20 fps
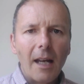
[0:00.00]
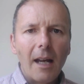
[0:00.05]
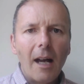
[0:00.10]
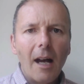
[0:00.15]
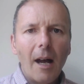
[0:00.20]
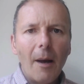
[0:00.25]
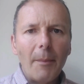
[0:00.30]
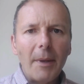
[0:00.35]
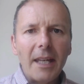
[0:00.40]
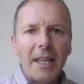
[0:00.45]

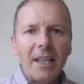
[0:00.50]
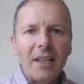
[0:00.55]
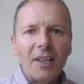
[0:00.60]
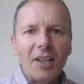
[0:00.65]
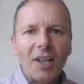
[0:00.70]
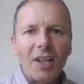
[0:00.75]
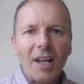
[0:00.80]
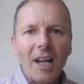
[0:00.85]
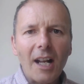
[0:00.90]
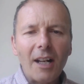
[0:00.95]
I'm Ian
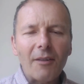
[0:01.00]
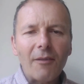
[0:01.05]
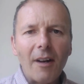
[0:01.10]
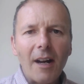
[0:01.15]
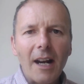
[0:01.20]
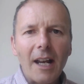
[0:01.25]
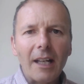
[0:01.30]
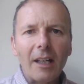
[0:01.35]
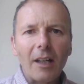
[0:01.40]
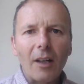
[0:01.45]

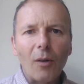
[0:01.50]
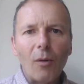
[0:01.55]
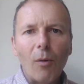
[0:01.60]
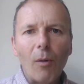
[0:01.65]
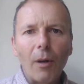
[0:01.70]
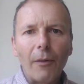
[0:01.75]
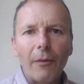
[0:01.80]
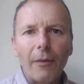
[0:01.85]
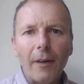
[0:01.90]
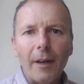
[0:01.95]
Shadrack, a
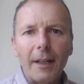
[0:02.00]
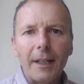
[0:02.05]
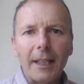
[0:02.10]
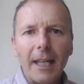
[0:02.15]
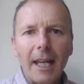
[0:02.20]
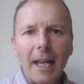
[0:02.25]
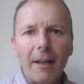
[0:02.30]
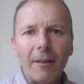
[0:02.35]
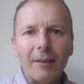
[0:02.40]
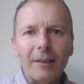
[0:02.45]
qualified
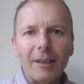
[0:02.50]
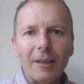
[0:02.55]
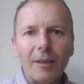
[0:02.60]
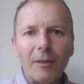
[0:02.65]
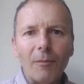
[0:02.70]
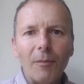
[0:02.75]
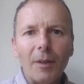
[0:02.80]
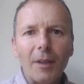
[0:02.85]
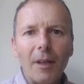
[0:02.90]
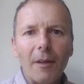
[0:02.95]
accountant
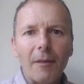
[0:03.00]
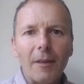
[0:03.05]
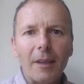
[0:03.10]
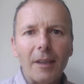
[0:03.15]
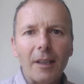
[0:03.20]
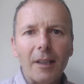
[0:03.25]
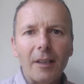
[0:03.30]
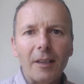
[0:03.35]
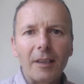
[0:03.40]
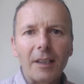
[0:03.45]
with over
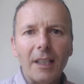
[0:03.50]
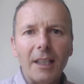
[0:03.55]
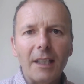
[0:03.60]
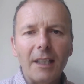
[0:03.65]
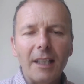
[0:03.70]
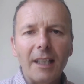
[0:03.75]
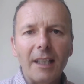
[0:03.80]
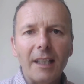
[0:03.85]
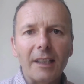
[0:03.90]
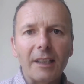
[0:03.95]
30
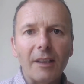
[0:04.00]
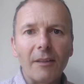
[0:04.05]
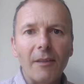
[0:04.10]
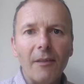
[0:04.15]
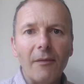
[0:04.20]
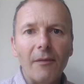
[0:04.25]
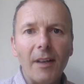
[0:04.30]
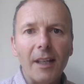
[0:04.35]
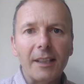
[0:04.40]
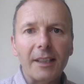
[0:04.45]
years of
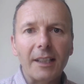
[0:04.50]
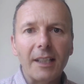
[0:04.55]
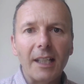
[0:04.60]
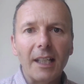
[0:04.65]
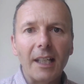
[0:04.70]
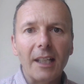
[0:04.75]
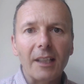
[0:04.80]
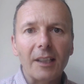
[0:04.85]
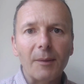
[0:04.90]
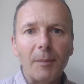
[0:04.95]
investing
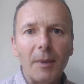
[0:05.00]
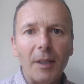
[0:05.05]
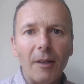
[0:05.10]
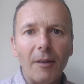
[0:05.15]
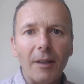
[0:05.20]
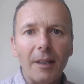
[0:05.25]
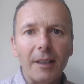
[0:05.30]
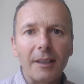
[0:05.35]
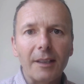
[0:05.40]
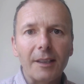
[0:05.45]

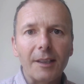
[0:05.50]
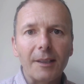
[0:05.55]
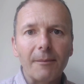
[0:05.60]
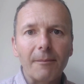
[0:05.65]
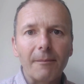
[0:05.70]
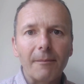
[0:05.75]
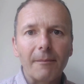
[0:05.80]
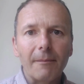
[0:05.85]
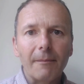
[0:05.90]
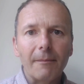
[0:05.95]
experience.
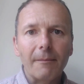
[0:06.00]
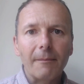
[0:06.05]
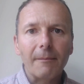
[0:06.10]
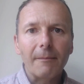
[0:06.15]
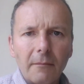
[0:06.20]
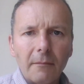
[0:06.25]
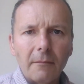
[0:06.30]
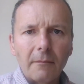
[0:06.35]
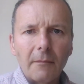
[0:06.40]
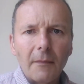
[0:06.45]

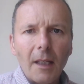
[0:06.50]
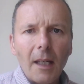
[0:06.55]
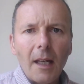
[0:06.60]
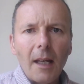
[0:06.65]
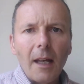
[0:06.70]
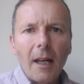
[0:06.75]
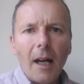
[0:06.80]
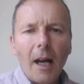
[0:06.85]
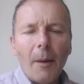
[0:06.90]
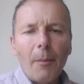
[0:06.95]

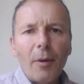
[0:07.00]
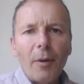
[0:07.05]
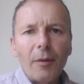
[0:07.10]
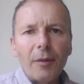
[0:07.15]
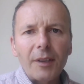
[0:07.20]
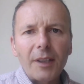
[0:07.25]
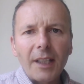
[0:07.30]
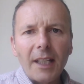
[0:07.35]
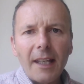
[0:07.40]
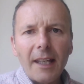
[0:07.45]
I put
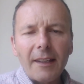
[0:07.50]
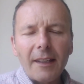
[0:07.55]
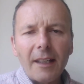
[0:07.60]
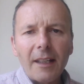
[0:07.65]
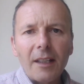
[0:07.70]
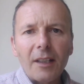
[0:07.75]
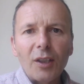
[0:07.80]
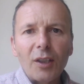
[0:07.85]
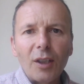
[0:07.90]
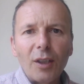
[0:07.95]

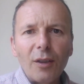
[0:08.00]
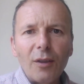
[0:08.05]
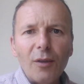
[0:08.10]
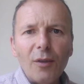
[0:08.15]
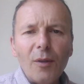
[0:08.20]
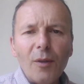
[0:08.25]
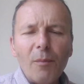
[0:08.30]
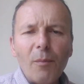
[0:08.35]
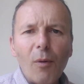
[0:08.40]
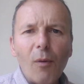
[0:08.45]
together
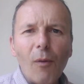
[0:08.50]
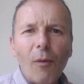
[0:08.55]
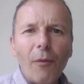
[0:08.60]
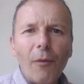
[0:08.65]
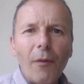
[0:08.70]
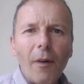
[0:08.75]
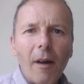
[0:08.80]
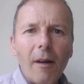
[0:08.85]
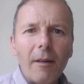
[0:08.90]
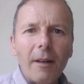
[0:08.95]
two
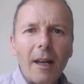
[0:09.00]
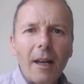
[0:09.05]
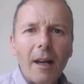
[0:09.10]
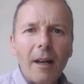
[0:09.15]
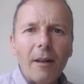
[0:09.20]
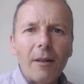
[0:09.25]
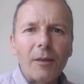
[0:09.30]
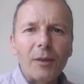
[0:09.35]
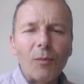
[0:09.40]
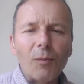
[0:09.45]

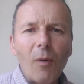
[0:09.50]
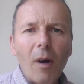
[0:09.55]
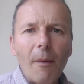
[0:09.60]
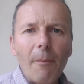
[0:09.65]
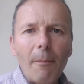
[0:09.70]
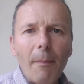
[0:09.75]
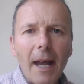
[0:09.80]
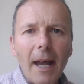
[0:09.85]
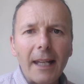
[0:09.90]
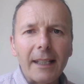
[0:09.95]
portfolios,
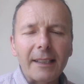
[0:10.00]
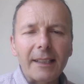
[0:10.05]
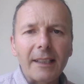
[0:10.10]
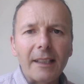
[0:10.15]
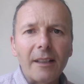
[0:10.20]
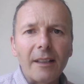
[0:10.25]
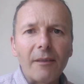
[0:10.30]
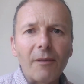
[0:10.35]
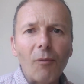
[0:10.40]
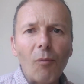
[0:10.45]
one
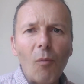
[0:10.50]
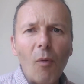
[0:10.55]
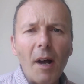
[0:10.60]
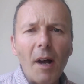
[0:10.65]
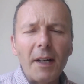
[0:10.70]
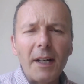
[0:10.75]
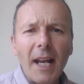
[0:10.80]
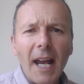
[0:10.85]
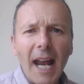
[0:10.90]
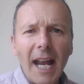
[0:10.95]
passive,
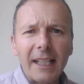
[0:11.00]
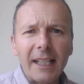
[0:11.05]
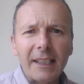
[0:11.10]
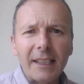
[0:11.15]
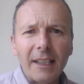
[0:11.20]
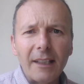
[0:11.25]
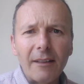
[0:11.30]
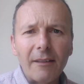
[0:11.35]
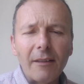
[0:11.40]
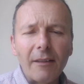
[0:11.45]
one
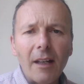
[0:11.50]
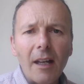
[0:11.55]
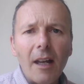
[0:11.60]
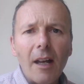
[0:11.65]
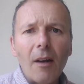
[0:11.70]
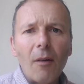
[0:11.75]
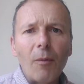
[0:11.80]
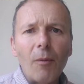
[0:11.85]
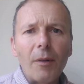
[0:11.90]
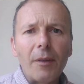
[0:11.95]
active,
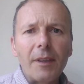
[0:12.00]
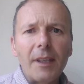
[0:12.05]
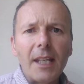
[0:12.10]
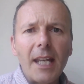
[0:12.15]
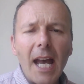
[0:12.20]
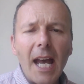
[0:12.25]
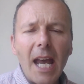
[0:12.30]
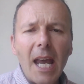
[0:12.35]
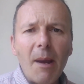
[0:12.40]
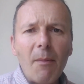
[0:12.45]
with the
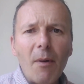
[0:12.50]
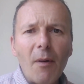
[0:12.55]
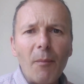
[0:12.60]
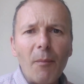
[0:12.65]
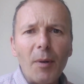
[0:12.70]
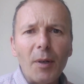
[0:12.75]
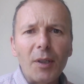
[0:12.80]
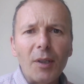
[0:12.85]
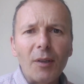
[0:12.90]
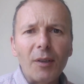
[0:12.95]
aim of
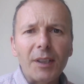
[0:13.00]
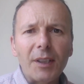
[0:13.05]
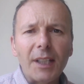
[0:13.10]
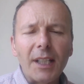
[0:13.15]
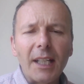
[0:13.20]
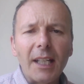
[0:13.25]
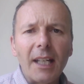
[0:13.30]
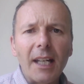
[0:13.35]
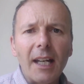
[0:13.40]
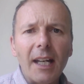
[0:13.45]

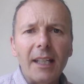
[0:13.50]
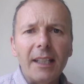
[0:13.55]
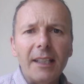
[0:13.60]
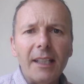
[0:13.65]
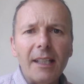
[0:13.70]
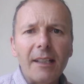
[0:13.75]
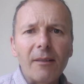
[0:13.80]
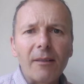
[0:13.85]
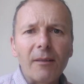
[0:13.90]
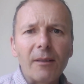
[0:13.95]
producing a
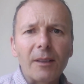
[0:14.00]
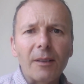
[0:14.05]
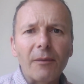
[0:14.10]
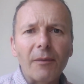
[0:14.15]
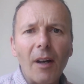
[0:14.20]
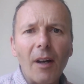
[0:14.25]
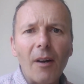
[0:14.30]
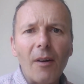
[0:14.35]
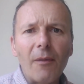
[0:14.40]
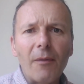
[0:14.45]
yield of
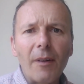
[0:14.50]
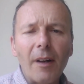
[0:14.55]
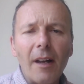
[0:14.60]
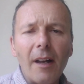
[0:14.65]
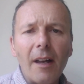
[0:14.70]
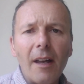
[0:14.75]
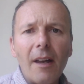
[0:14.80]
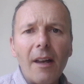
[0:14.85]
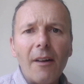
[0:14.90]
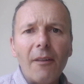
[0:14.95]
over
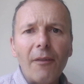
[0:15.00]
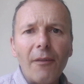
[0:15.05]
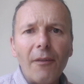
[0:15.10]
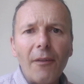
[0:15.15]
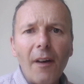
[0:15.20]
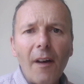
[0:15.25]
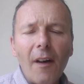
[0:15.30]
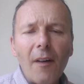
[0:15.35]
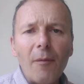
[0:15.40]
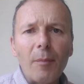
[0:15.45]

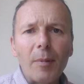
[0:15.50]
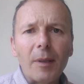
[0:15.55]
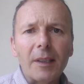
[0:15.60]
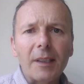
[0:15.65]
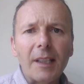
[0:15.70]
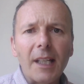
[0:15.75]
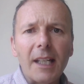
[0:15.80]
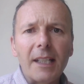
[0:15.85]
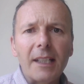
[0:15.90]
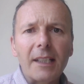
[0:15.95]

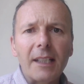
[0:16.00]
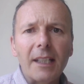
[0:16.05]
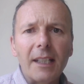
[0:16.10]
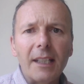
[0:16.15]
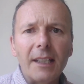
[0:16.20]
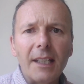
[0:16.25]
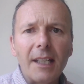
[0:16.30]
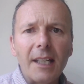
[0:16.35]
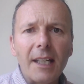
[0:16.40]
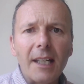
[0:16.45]
5% a
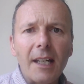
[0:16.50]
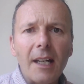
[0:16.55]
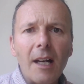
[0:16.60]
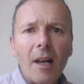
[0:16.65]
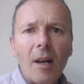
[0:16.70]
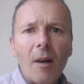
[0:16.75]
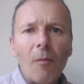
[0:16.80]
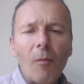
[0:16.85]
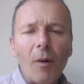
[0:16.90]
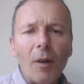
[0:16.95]
year
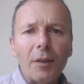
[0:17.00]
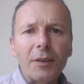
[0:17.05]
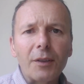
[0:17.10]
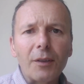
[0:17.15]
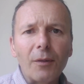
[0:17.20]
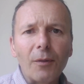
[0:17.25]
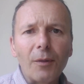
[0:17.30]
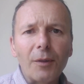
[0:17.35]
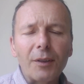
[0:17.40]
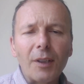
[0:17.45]
whilst
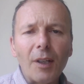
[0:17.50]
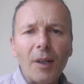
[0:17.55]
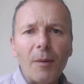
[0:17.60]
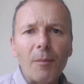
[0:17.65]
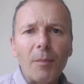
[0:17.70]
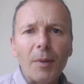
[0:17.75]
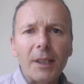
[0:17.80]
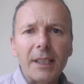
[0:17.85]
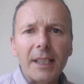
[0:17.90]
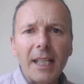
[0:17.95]
also
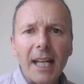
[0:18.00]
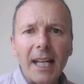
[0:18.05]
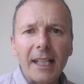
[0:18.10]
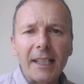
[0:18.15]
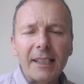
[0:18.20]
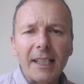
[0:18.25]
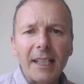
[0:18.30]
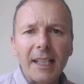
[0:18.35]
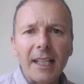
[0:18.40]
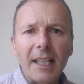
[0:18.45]

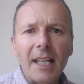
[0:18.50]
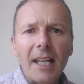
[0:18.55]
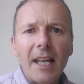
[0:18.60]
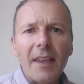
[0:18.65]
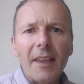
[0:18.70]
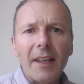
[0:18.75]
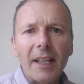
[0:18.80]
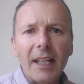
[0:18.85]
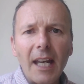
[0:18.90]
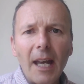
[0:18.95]
protecting the
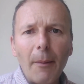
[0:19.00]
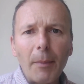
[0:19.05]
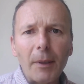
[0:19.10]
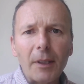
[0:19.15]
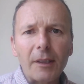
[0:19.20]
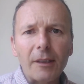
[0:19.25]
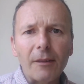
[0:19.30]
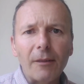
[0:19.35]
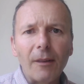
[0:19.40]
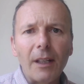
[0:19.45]

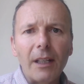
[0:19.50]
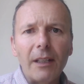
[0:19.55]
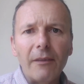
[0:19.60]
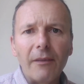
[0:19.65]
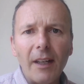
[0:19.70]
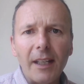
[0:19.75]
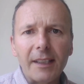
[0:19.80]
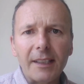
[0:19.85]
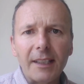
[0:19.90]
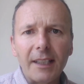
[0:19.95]
capital
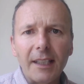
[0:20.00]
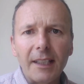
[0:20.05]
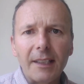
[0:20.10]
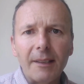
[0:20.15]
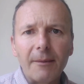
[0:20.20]
invested.